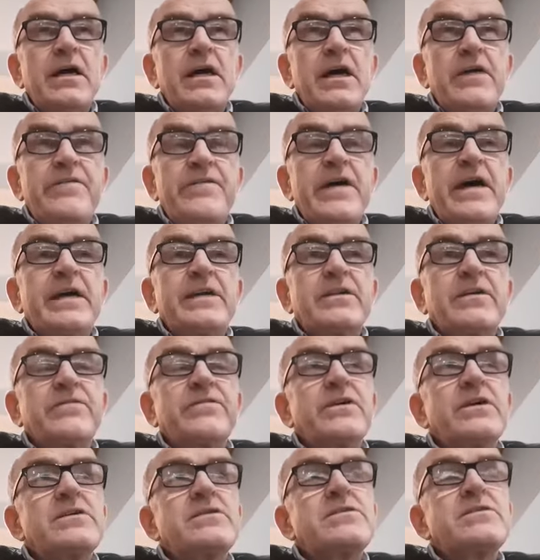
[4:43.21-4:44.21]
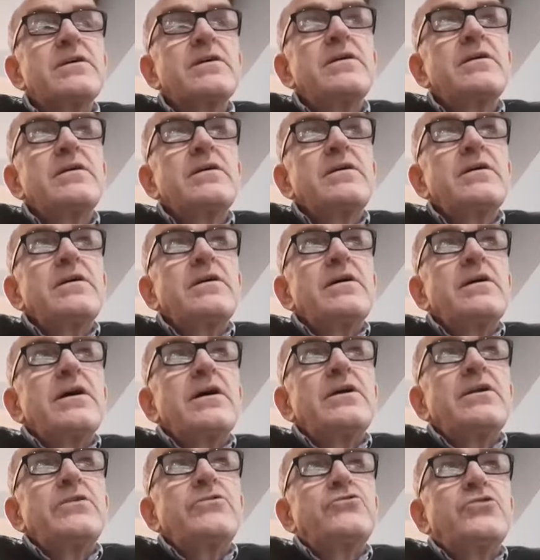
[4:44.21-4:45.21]
effectiveness
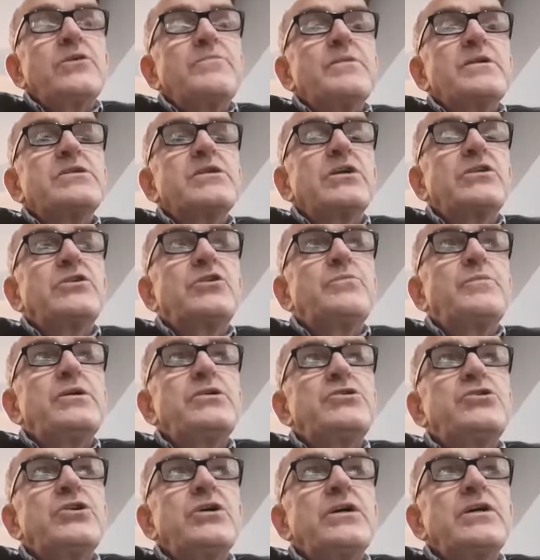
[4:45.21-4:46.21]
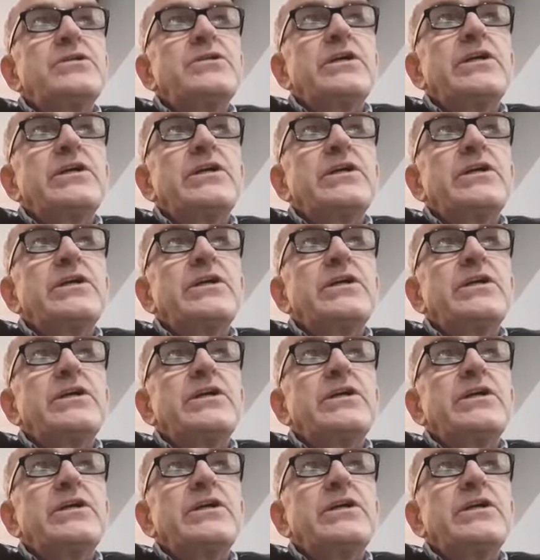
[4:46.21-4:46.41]
and treatments had to be changed.